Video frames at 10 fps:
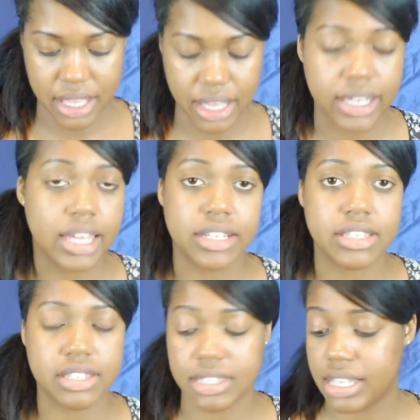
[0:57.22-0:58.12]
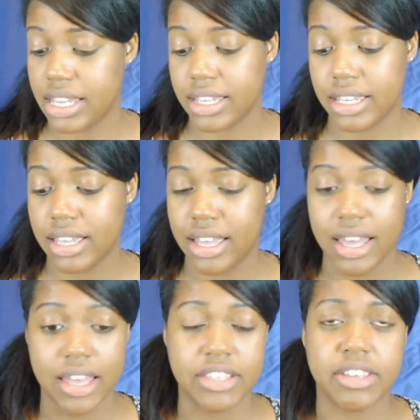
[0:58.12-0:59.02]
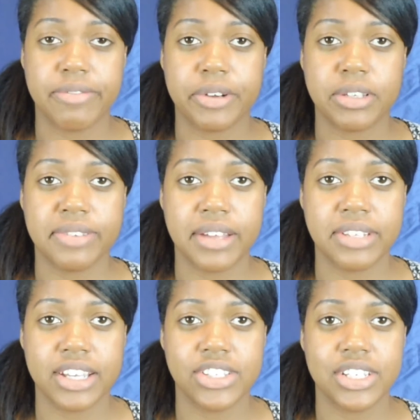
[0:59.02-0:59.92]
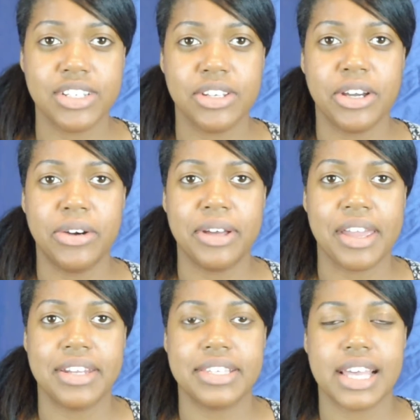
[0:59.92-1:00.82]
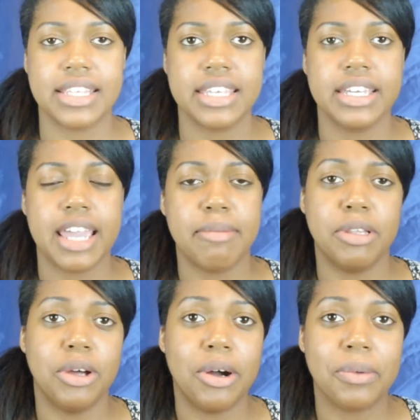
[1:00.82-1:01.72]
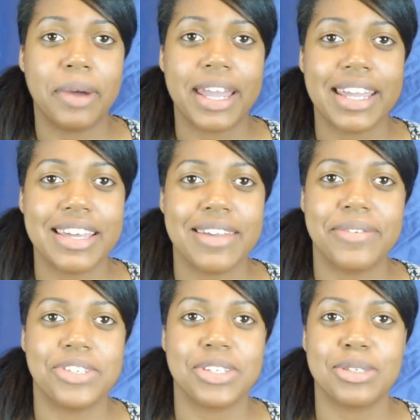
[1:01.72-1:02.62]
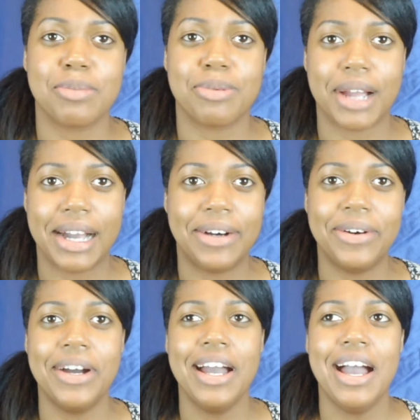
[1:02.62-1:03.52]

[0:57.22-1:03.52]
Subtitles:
Again, it's a stick. It's their first foundation. You know, Anastasia came a long way. It was just a brow.